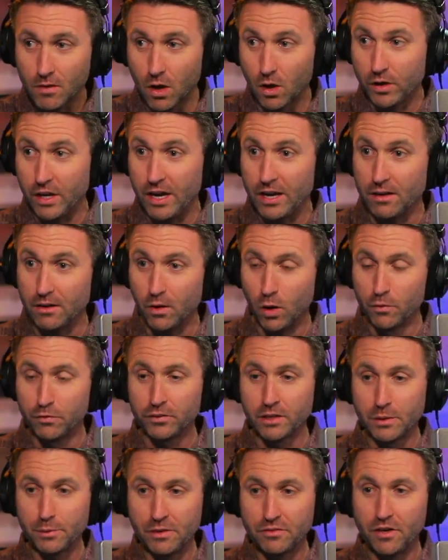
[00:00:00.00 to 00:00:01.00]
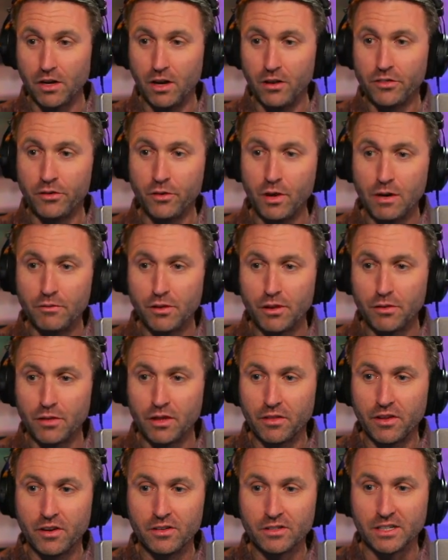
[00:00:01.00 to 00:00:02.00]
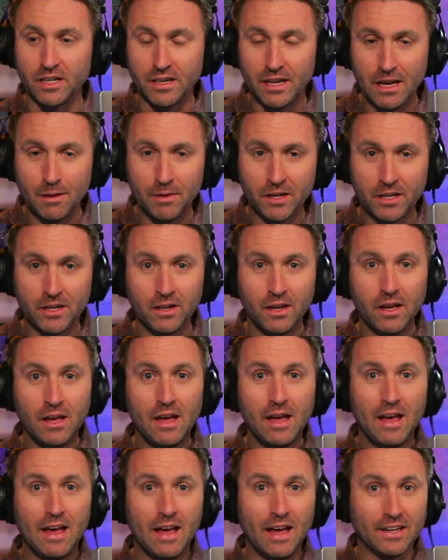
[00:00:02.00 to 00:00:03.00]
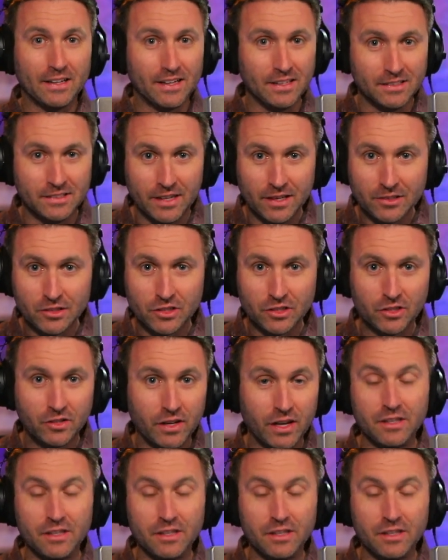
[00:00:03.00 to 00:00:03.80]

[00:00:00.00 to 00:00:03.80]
Okay, hopefully we've gone through everything there, dynamic and condenser.